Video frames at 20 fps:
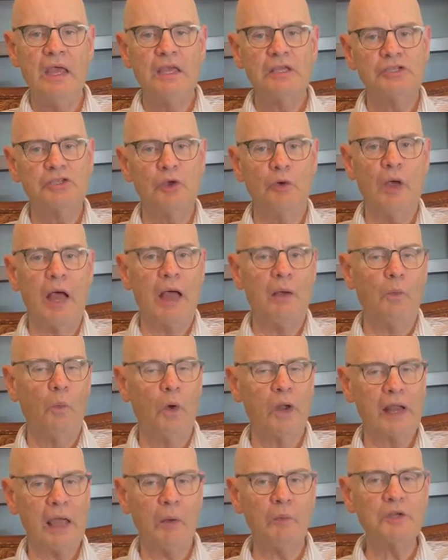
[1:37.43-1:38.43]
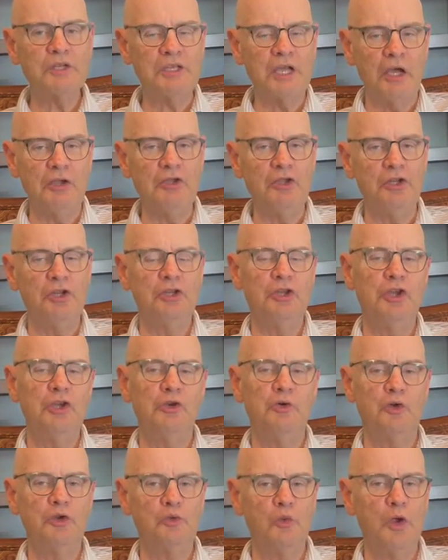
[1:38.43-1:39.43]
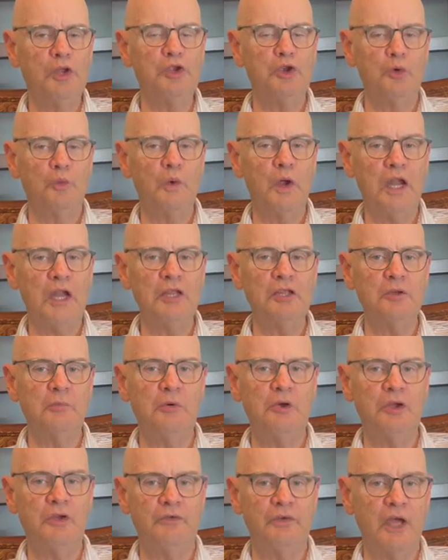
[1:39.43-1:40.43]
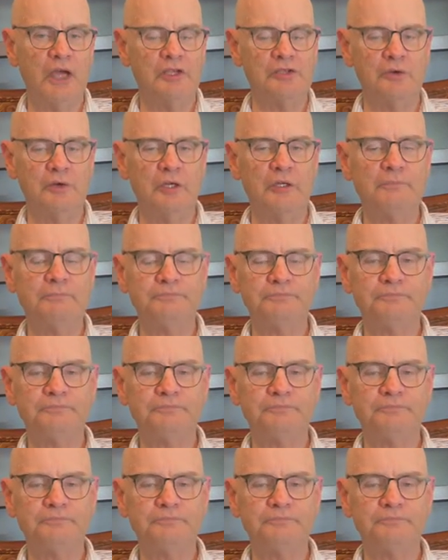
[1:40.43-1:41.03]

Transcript: So what I would tell you to do, and when you're reading the book of Ezra,